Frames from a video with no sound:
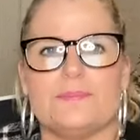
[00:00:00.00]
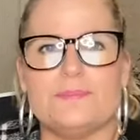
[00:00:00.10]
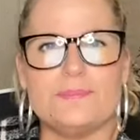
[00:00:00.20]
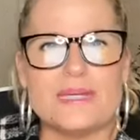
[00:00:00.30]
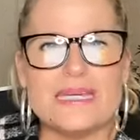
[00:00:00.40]

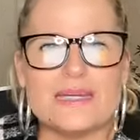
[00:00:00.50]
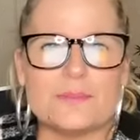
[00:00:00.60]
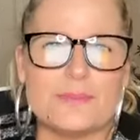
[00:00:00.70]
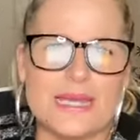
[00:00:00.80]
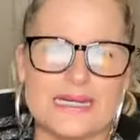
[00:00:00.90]
Being
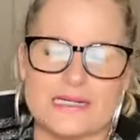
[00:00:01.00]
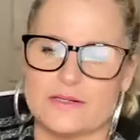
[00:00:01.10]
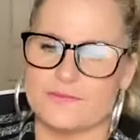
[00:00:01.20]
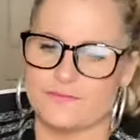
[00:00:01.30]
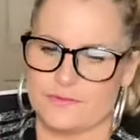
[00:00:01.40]

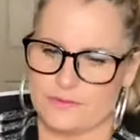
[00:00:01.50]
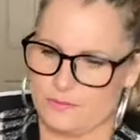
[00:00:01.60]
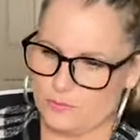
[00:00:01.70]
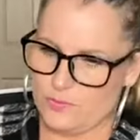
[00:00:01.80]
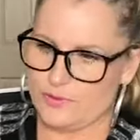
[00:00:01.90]
competitive
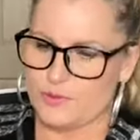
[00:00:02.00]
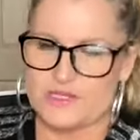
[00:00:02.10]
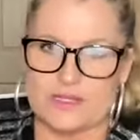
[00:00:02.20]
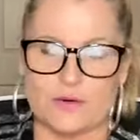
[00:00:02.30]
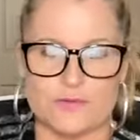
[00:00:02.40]
with
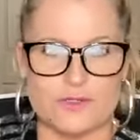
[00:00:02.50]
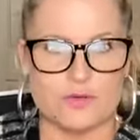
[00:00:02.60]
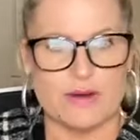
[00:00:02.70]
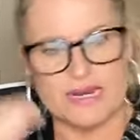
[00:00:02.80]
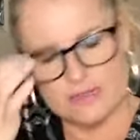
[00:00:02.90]
yourself is
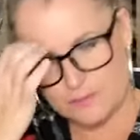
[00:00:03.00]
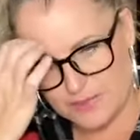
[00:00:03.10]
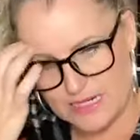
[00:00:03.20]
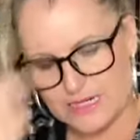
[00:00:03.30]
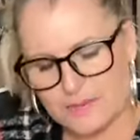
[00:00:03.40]
great.
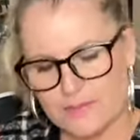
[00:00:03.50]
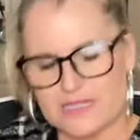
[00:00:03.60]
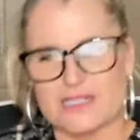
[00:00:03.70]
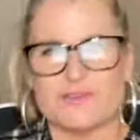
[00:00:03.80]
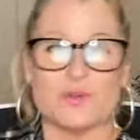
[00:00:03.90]
Being
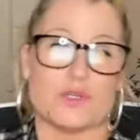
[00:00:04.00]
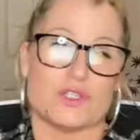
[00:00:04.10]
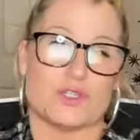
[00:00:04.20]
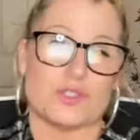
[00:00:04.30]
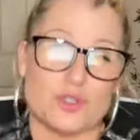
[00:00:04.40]
competitive to a
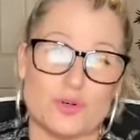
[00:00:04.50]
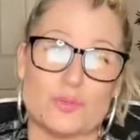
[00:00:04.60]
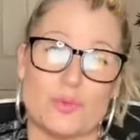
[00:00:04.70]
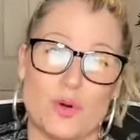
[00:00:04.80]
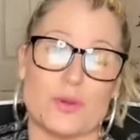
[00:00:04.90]
certain
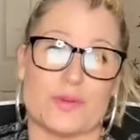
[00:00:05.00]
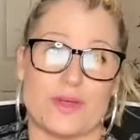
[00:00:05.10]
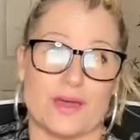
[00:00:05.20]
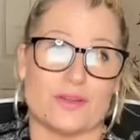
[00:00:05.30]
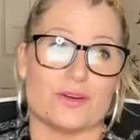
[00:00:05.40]
point with
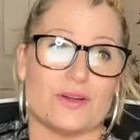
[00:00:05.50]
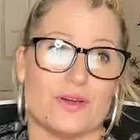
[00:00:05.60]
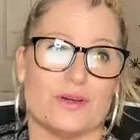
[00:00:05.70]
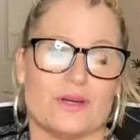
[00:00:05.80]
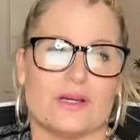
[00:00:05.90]
other
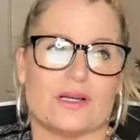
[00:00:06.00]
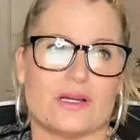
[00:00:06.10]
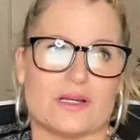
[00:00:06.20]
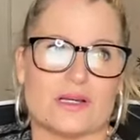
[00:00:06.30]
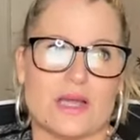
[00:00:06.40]

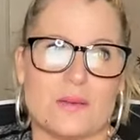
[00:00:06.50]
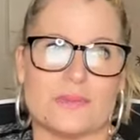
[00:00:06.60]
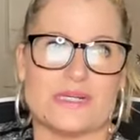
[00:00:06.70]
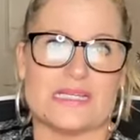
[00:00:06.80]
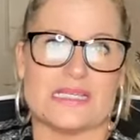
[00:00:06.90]

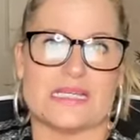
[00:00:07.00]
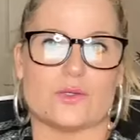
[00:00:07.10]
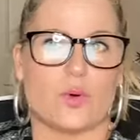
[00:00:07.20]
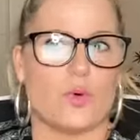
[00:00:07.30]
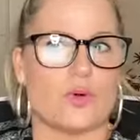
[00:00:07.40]
companies is
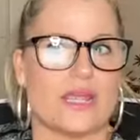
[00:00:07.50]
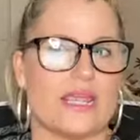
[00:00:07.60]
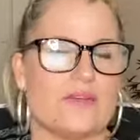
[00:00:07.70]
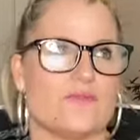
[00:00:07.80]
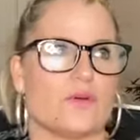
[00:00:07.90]

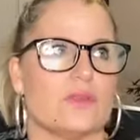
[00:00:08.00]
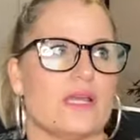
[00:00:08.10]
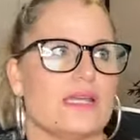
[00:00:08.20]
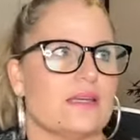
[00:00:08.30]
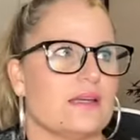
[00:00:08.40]
okay for
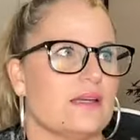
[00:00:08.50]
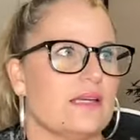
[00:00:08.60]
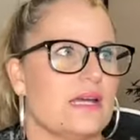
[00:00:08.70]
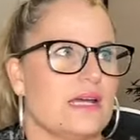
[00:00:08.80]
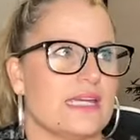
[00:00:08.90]
like
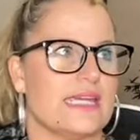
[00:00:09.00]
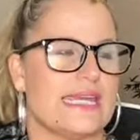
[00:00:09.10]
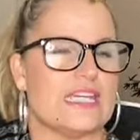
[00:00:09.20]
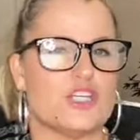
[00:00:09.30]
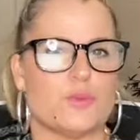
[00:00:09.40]
a
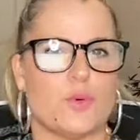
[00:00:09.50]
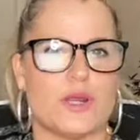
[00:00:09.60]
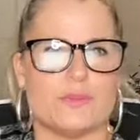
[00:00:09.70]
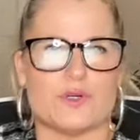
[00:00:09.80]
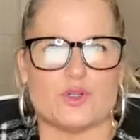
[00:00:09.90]
gauge
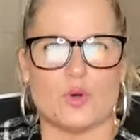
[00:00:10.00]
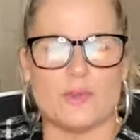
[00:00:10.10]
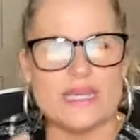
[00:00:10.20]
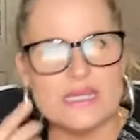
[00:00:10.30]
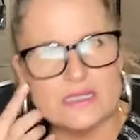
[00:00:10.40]
point, but don't
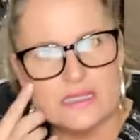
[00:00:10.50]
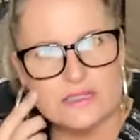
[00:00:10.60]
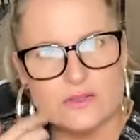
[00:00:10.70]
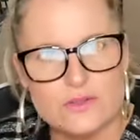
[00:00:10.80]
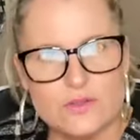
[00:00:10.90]
make
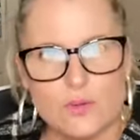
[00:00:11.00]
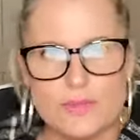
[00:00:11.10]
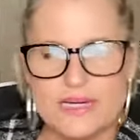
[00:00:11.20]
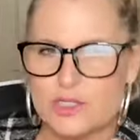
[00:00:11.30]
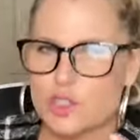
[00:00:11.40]

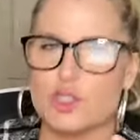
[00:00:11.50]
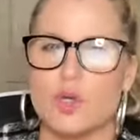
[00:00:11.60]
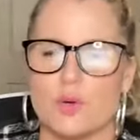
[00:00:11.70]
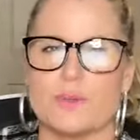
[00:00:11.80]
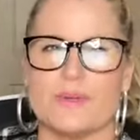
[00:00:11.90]
it
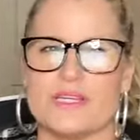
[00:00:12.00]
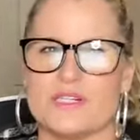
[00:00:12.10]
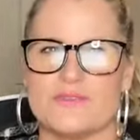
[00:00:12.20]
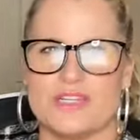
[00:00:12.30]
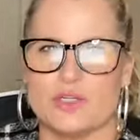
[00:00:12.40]
so
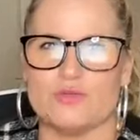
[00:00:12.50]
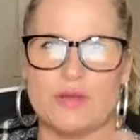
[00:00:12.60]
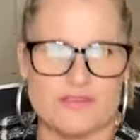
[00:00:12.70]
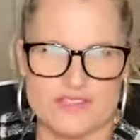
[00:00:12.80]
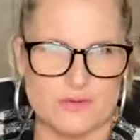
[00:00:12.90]
competitive that you
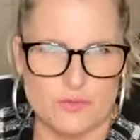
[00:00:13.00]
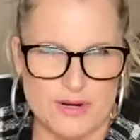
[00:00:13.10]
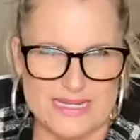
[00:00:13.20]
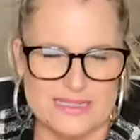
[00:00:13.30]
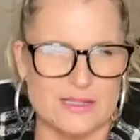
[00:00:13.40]
drive yourself
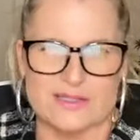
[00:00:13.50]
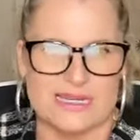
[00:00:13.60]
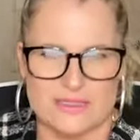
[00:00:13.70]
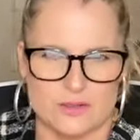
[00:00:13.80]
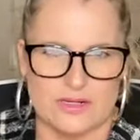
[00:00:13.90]
crazy, because
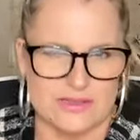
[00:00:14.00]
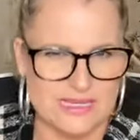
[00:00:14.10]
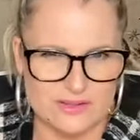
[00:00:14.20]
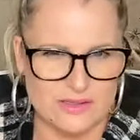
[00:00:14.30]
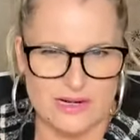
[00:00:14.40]
that's not
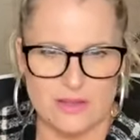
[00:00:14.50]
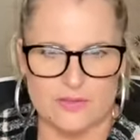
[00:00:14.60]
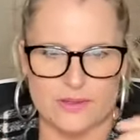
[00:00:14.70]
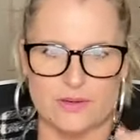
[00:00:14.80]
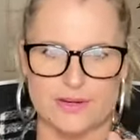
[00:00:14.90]

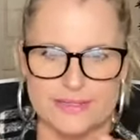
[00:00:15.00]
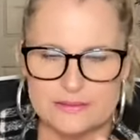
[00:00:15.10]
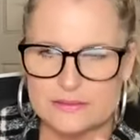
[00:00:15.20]
healthy, okay?